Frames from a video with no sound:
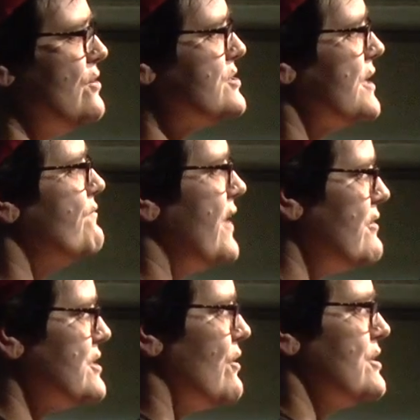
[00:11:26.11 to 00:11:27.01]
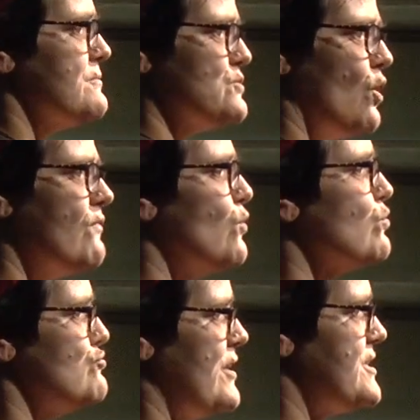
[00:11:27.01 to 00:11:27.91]
using various items of
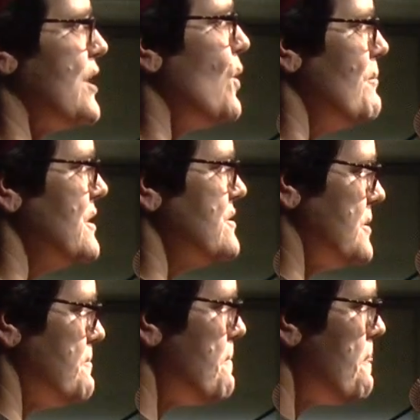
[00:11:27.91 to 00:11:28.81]
laundress equipment.